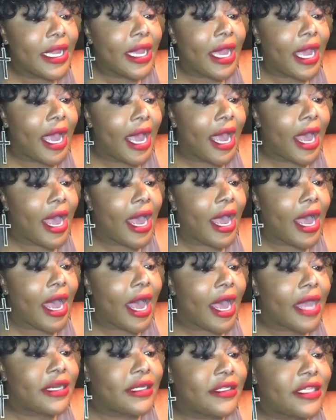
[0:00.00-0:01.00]

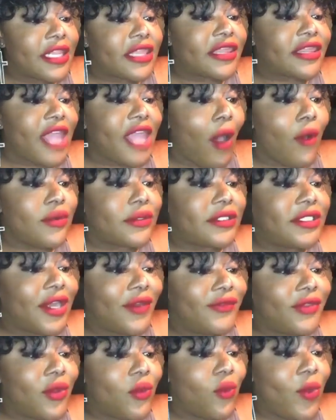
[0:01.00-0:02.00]
The thoughts
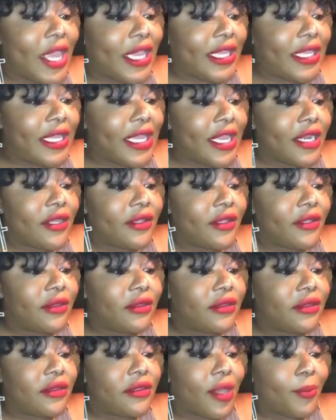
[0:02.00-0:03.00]
of the wicked.
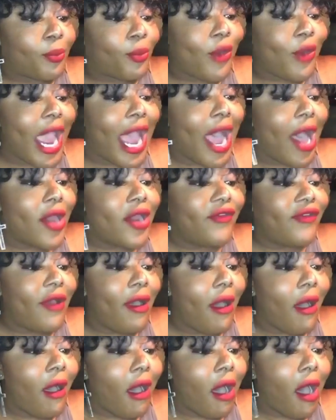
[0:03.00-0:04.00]
The proud of
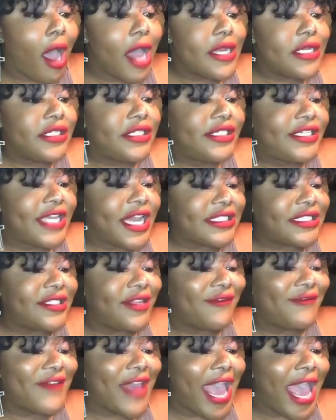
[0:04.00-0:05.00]
heart,
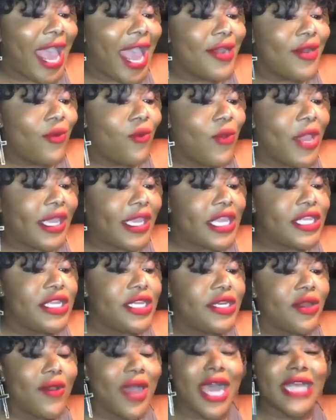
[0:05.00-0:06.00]
justifying the wicked.
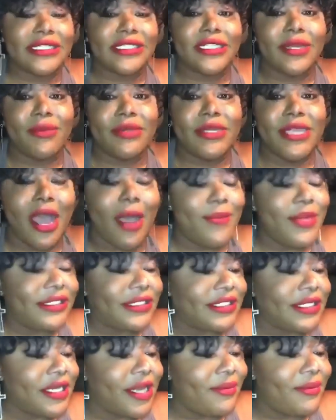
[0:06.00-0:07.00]
You know how some of y'all be
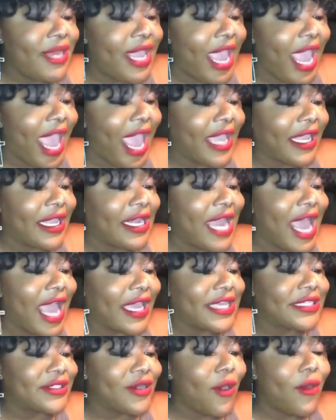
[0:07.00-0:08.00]
sitting up there acting
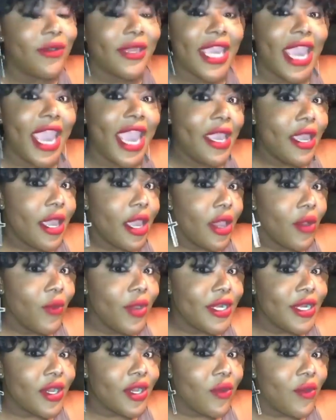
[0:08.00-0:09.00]
like it's okay
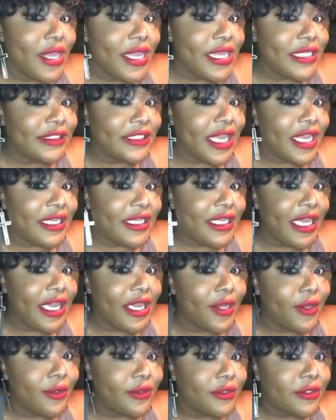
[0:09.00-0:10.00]
when the queens get killed?